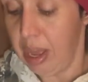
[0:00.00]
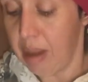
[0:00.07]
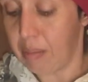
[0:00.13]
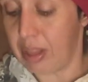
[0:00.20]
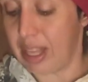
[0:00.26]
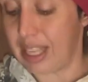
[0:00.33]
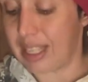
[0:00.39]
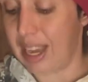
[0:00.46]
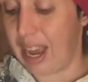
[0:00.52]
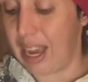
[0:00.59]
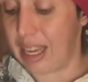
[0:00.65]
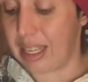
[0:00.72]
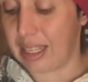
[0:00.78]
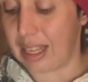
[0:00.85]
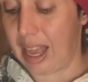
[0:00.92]
But this guy
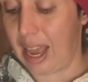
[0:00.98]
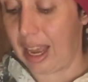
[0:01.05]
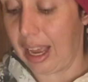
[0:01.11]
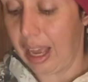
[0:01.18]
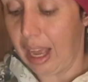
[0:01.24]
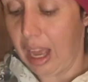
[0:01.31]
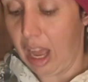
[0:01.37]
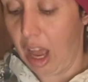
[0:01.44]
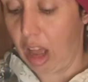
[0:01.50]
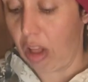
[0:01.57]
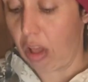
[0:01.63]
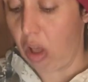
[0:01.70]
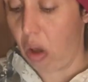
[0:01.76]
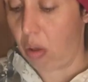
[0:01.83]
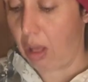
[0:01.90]
is like a
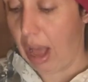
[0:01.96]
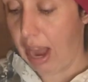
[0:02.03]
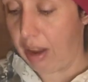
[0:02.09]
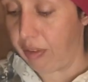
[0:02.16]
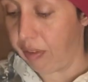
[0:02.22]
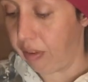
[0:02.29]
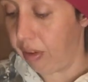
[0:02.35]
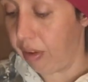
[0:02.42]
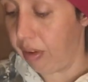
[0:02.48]
low life,